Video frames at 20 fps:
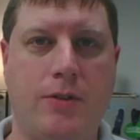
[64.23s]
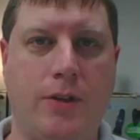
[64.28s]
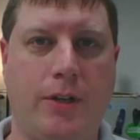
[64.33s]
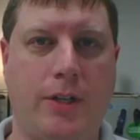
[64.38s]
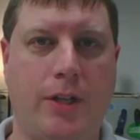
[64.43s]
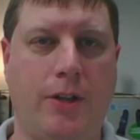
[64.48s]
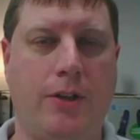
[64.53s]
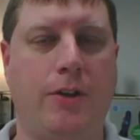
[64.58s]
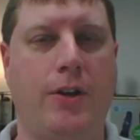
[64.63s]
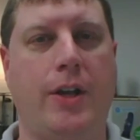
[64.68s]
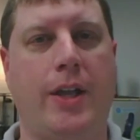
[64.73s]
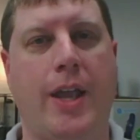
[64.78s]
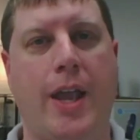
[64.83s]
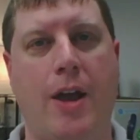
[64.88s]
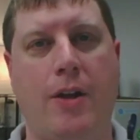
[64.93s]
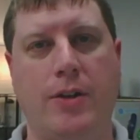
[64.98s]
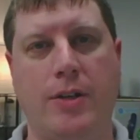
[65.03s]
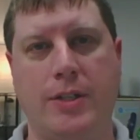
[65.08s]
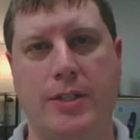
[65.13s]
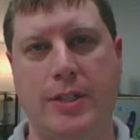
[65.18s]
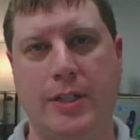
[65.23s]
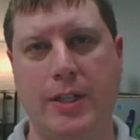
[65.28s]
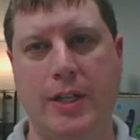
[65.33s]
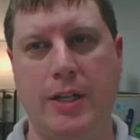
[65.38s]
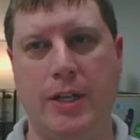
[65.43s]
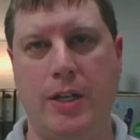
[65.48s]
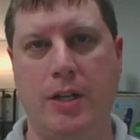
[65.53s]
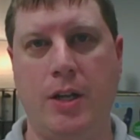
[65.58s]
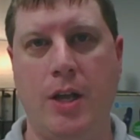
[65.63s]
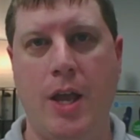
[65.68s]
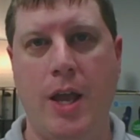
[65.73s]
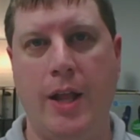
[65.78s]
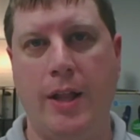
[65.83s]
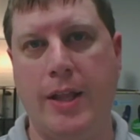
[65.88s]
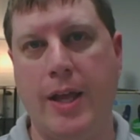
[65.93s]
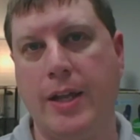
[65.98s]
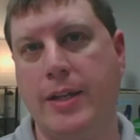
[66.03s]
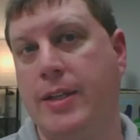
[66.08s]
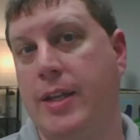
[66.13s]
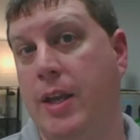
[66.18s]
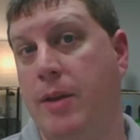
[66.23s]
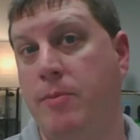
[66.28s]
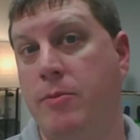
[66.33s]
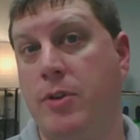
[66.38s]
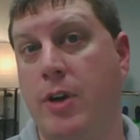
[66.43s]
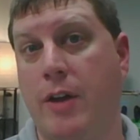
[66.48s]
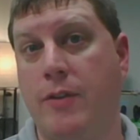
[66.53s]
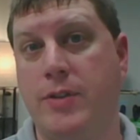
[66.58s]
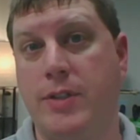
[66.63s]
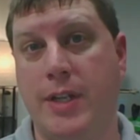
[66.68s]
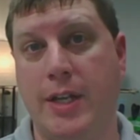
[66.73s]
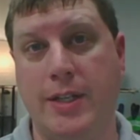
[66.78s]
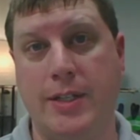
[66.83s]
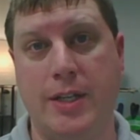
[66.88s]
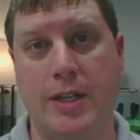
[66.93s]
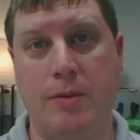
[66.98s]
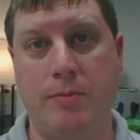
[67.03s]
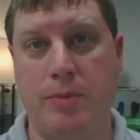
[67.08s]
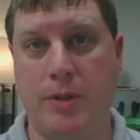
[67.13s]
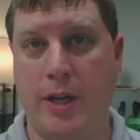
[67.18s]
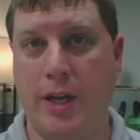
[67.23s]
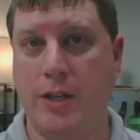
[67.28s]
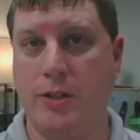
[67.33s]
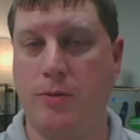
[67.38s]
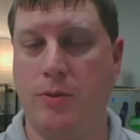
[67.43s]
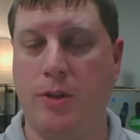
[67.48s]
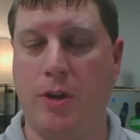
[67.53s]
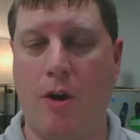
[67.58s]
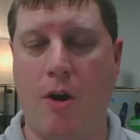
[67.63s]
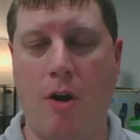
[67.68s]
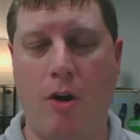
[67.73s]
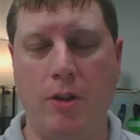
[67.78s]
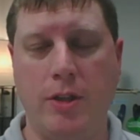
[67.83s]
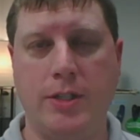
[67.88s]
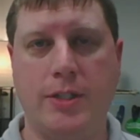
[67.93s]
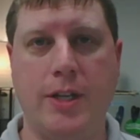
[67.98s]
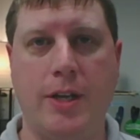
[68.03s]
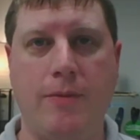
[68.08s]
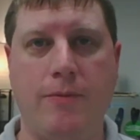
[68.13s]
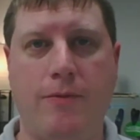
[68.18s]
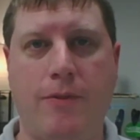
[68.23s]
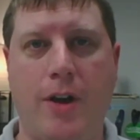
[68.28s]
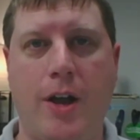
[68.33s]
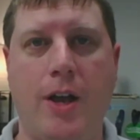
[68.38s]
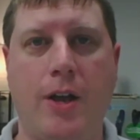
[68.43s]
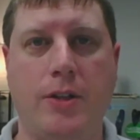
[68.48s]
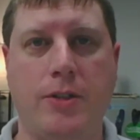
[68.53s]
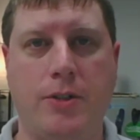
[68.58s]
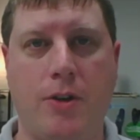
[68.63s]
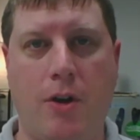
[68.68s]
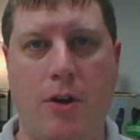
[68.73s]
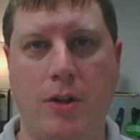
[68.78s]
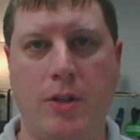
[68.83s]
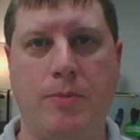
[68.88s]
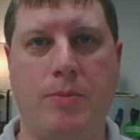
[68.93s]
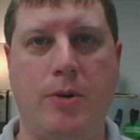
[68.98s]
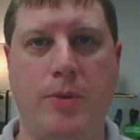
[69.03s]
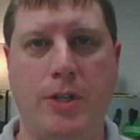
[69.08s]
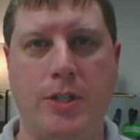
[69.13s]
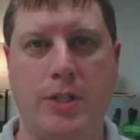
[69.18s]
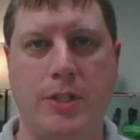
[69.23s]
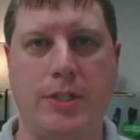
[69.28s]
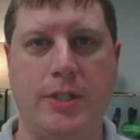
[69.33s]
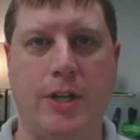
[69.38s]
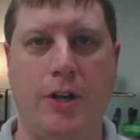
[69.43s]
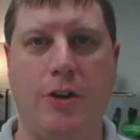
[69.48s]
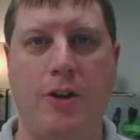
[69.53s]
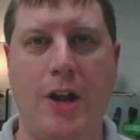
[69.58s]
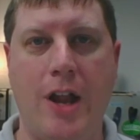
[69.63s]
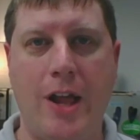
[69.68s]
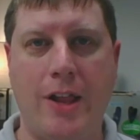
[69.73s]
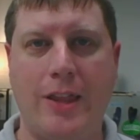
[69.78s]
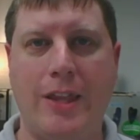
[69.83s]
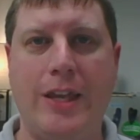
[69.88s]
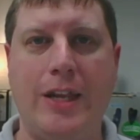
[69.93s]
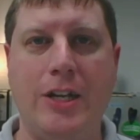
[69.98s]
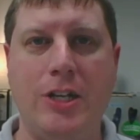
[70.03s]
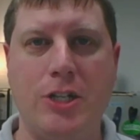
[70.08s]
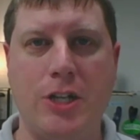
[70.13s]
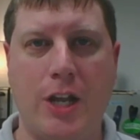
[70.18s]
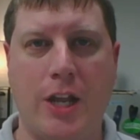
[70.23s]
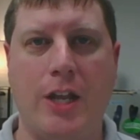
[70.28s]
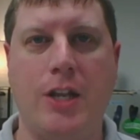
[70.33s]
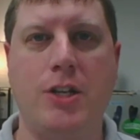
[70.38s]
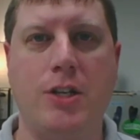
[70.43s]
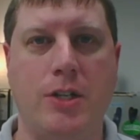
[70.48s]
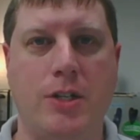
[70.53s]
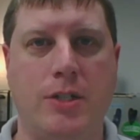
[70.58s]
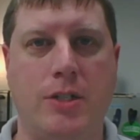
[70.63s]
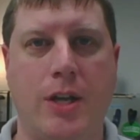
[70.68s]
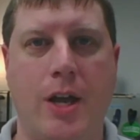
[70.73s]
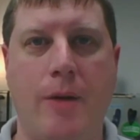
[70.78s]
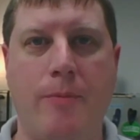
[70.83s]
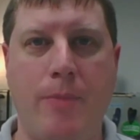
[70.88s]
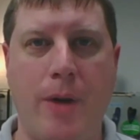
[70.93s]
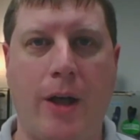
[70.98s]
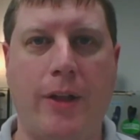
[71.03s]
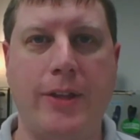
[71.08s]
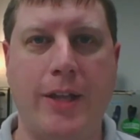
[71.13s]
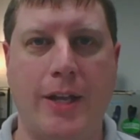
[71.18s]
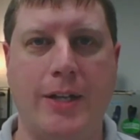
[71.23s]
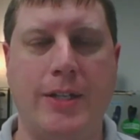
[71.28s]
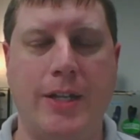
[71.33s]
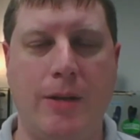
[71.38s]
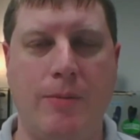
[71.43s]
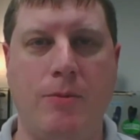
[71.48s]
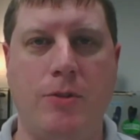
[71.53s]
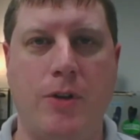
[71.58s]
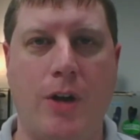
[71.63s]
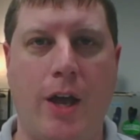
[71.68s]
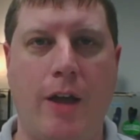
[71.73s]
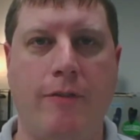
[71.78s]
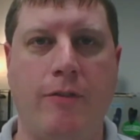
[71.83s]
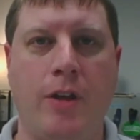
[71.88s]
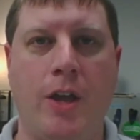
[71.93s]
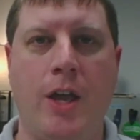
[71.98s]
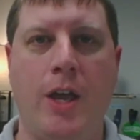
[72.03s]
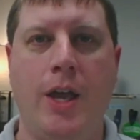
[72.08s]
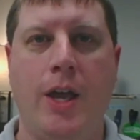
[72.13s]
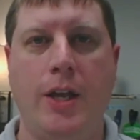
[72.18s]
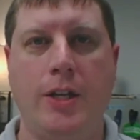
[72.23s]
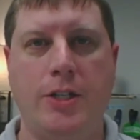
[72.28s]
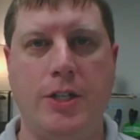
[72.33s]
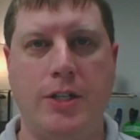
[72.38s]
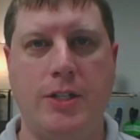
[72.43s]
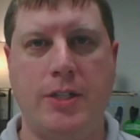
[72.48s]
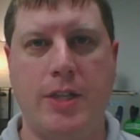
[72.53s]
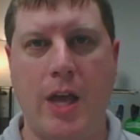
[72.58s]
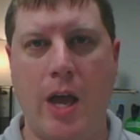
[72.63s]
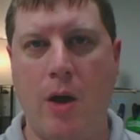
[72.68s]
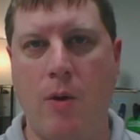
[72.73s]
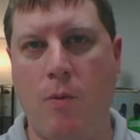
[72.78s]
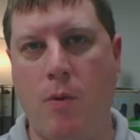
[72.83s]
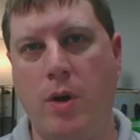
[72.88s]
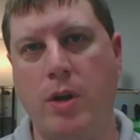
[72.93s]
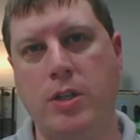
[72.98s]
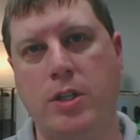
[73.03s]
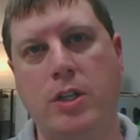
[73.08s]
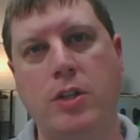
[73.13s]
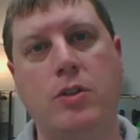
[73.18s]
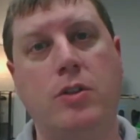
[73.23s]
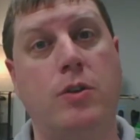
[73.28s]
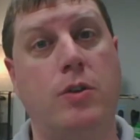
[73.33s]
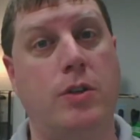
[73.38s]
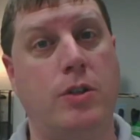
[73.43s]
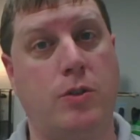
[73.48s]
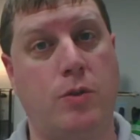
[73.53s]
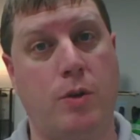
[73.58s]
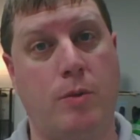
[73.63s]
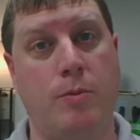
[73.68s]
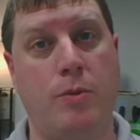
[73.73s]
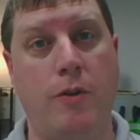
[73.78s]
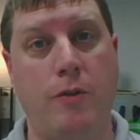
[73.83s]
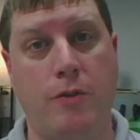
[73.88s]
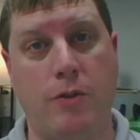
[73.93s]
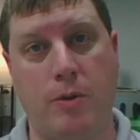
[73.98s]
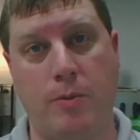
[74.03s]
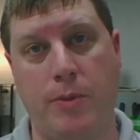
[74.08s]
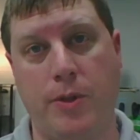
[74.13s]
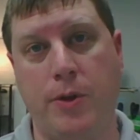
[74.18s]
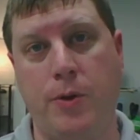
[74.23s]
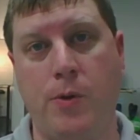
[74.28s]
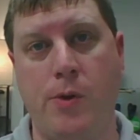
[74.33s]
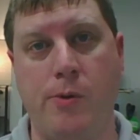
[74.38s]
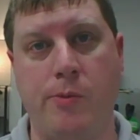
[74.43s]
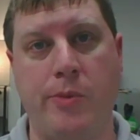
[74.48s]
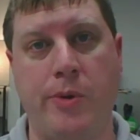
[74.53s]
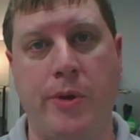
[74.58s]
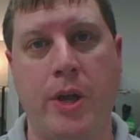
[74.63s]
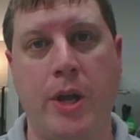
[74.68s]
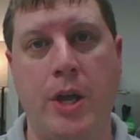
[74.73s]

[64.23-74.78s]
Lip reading: and their account is deleted, that team drive stays in place with all the same files, all the permissions there. Nothing changes about that team drive. Just that one user is removed from the group.